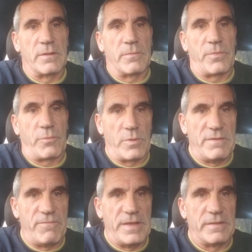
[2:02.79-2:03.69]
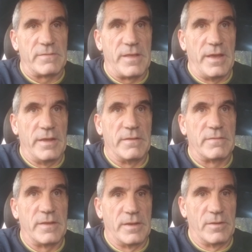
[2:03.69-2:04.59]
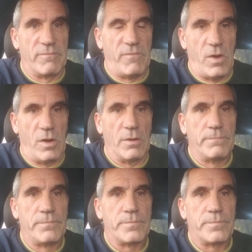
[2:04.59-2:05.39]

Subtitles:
3 feast days in the fall.